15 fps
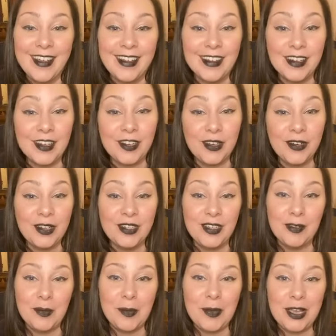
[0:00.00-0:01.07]
And I had already
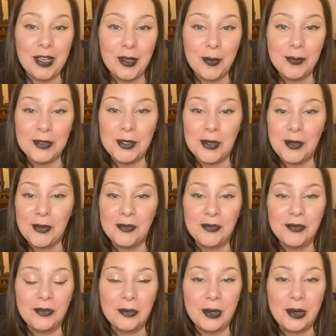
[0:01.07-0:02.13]
done my makeup, so
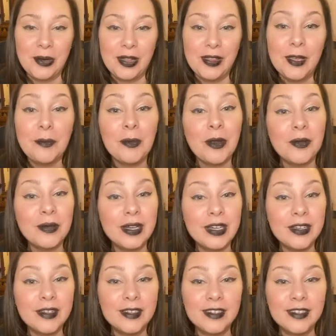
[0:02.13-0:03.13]
we're already like partway